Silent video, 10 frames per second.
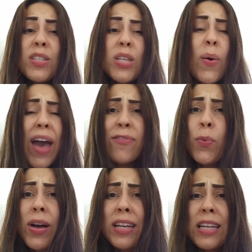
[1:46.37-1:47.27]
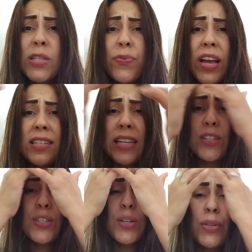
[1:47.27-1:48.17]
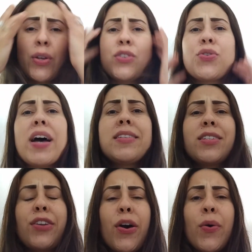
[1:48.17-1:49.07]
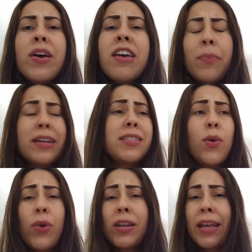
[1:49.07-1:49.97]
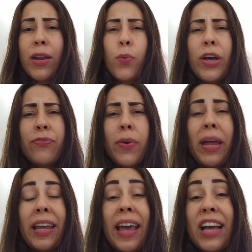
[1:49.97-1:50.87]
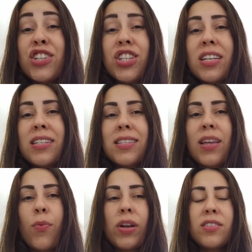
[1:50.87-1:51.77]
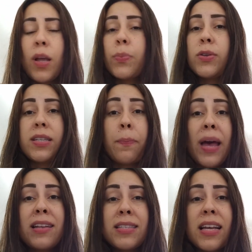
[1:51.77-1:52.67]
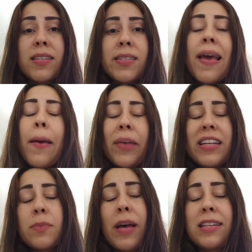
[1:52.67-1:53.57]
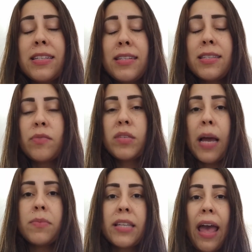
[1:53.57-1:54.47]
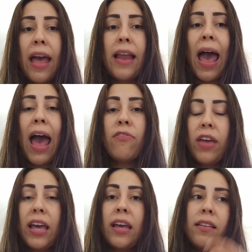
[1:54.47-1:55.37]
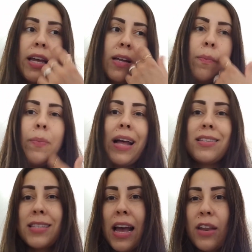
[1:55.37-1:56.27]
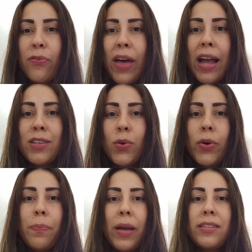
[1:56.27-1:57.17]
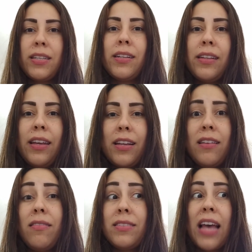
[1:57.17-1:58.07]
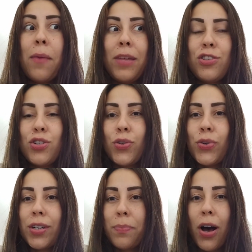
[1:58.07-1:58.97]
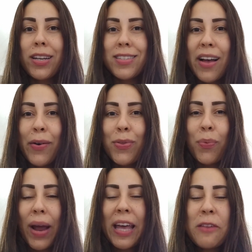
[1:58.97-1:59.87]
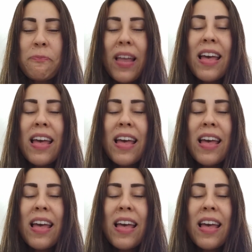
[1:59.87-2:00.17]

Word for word: So everyone is facing to Glucotrust, you know, because they want to get away from medications, they want to stop using medicines, because medicines sometimes can have a like bad side effect, or basically could damage your body's health, right?